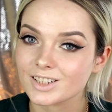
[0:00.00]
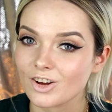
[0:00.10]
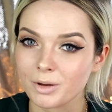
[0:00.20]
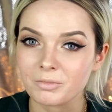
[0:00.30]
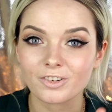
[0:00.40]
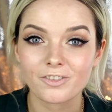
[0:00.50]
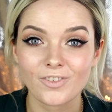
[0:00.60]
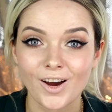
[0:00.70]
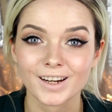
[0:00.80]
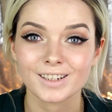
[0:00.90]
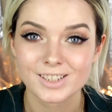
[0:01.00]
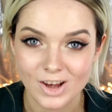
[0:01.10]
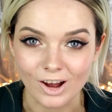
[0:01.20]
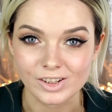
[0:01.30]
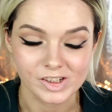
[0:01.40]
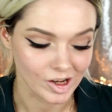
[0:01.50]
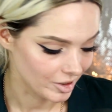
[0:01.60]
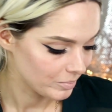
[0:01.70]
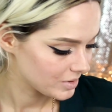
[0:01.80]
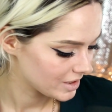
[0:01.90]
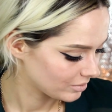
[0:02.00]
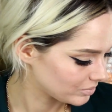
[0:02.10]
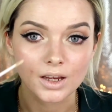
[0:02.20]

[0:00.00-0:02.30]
Time for final touch-ups.